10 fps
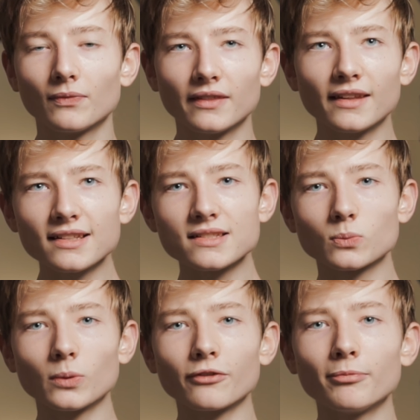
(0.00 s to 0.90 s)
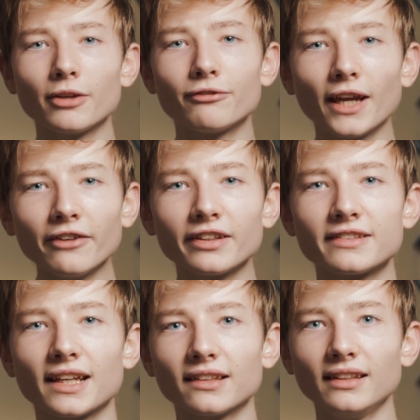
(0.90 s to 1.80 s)
That's one of my favorite
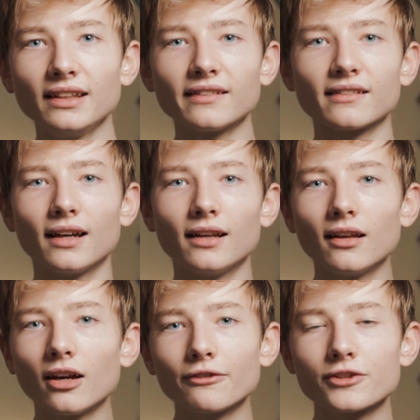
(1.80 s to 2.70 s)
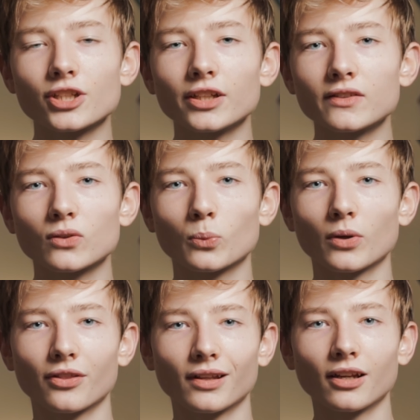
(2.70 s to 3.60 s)
techniques. I love shots
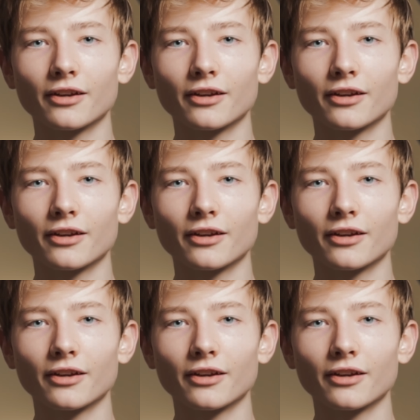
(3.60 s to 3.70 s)
with a lot